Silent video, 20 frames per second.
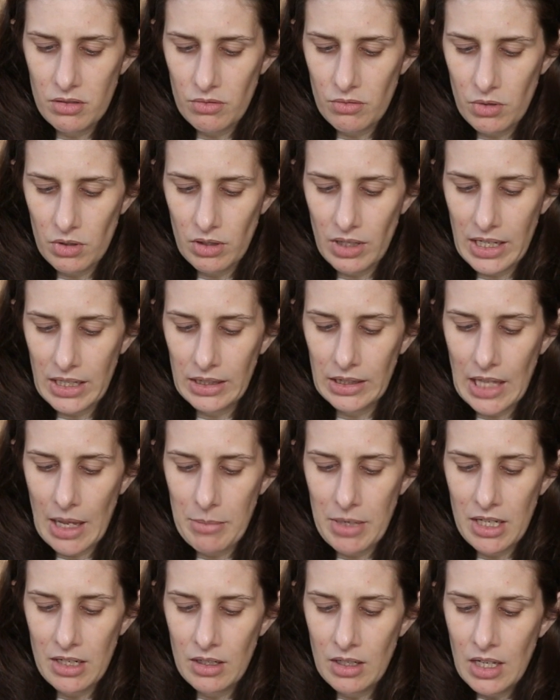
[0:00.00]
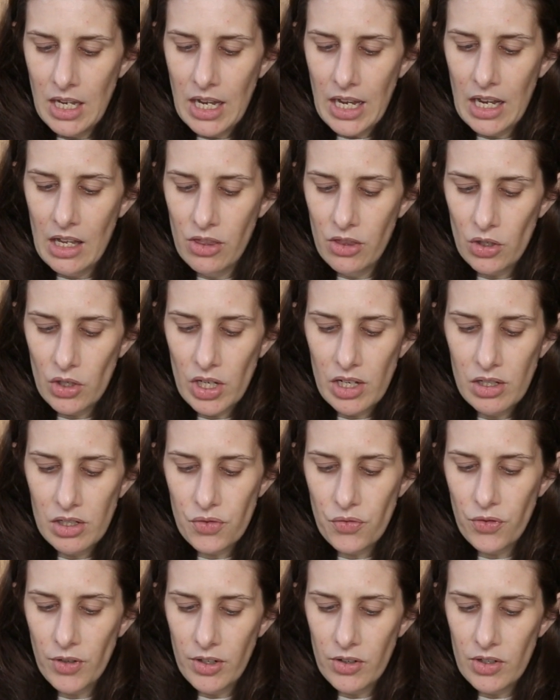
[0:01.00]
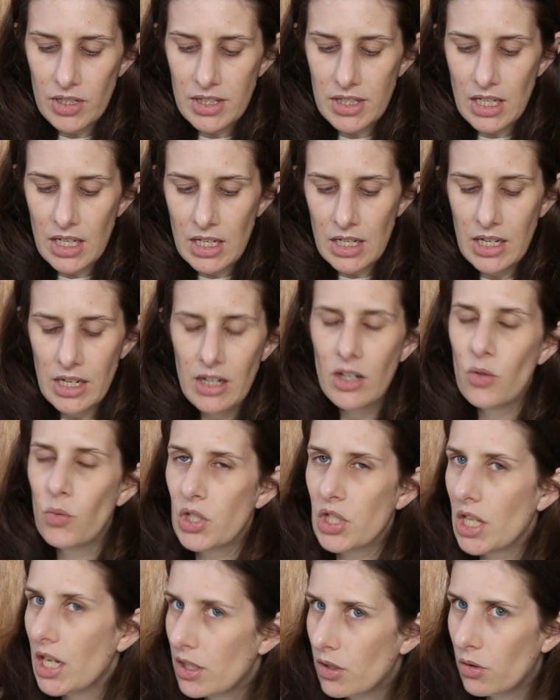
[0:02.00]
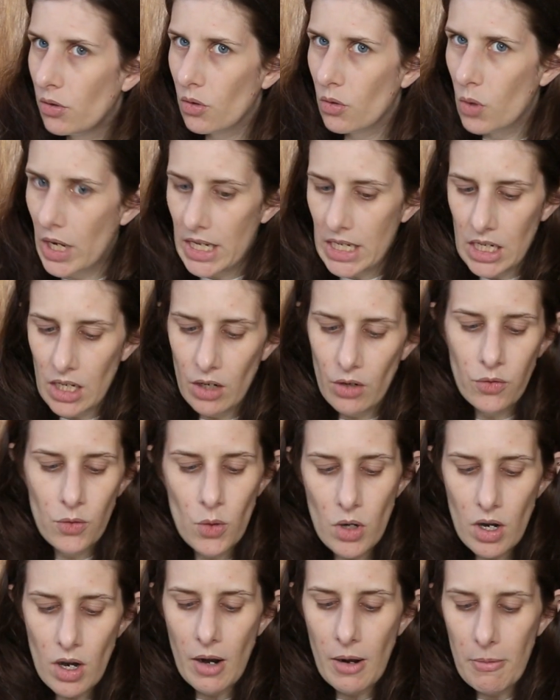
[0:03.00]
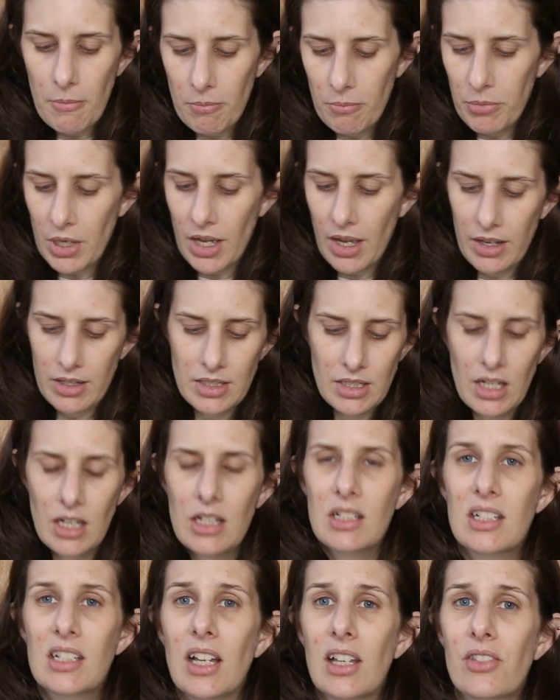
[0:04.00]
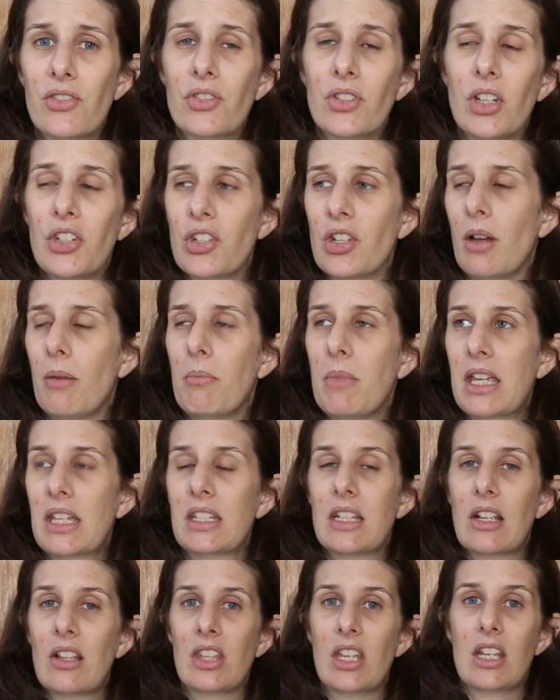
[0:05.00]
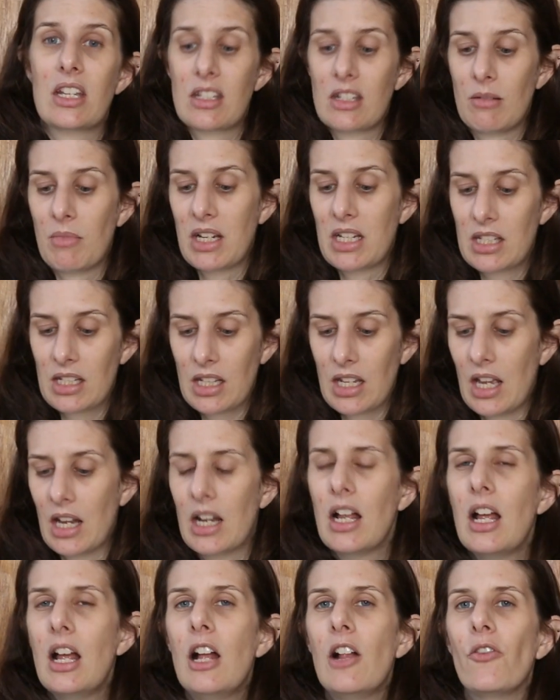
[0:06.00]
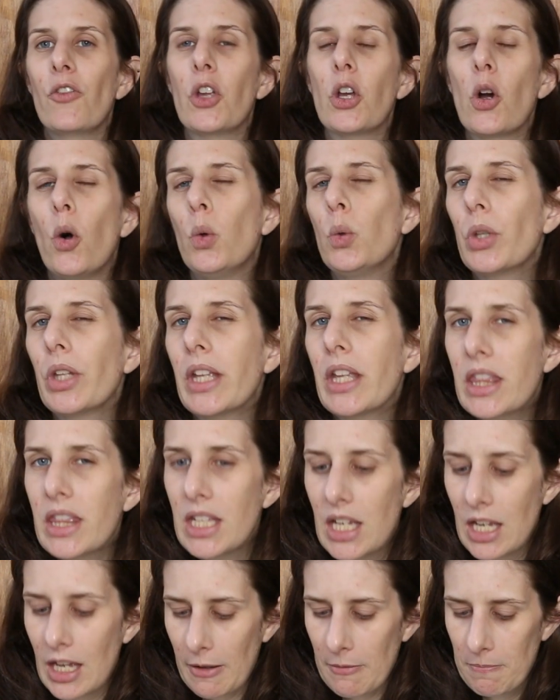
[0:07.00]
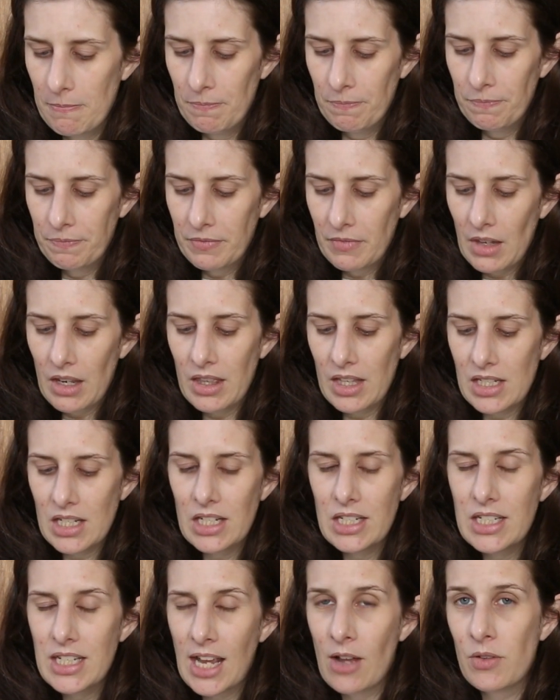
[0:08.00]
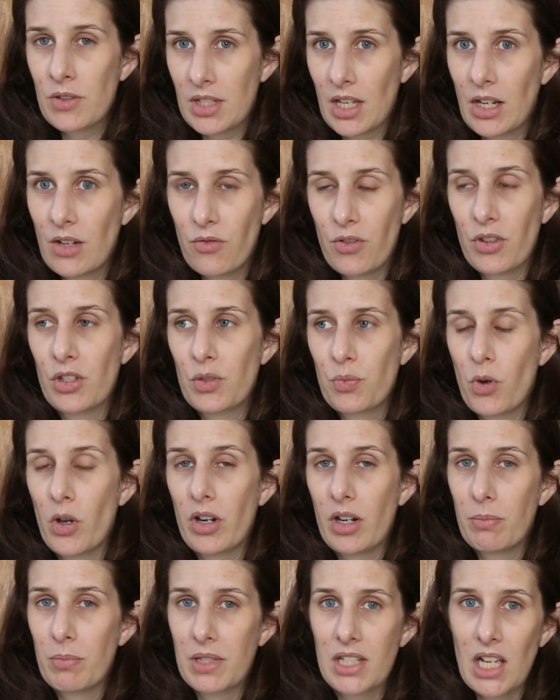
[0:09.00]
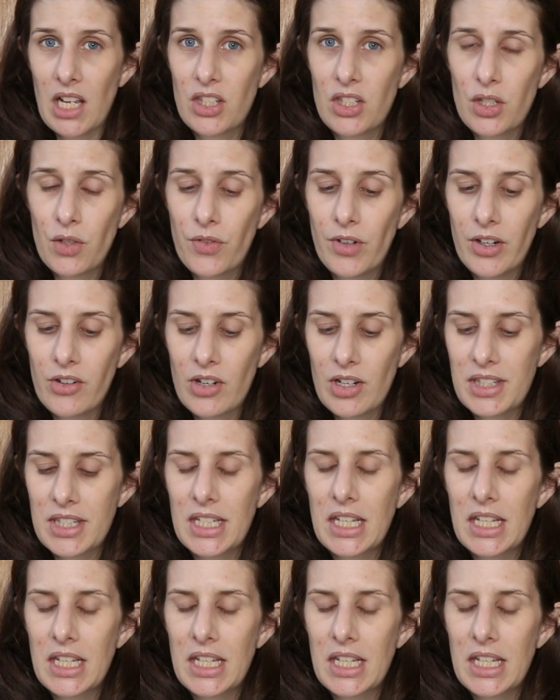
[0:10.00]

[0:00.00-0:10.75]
or like lemon, and there is fragrance in here, which I don't quite care for, but it does such amazing things to my skin. The only thing that's a downside for this product besides the fragrance